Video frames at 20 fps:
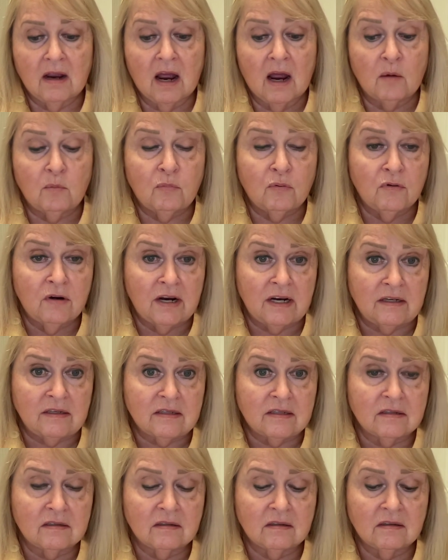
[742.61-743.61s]
A
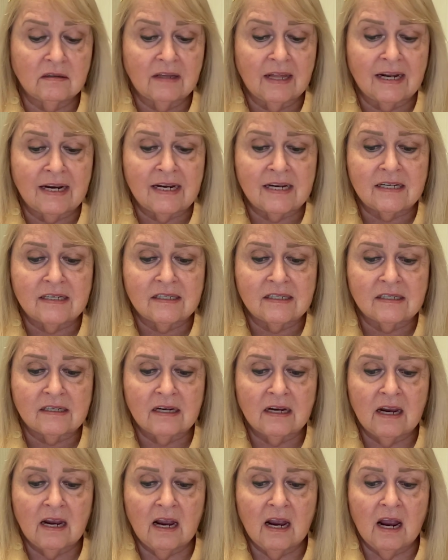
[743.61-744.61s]
brit, that is,
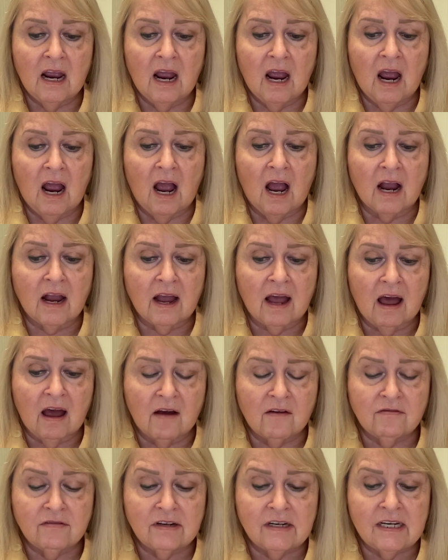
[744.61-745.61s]
a
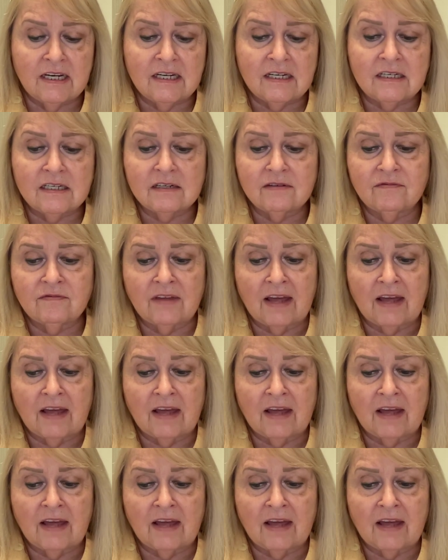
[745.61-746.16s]
covenant